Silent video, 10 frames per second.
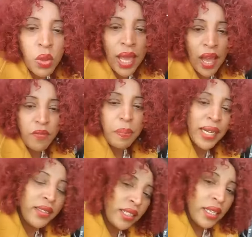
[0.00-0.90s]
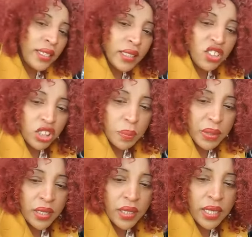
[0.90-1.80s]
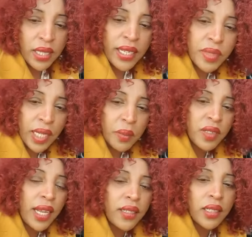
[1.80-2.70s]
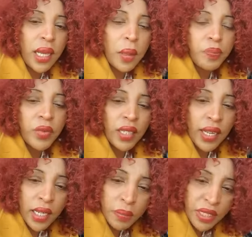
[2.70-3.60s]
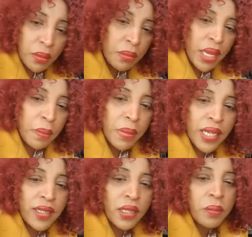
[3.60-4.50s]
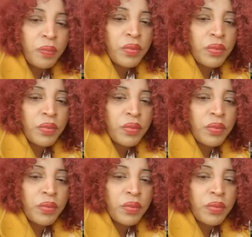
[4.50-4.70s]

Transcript: We have party leadership in the Lib Dems, and the Lib Dem members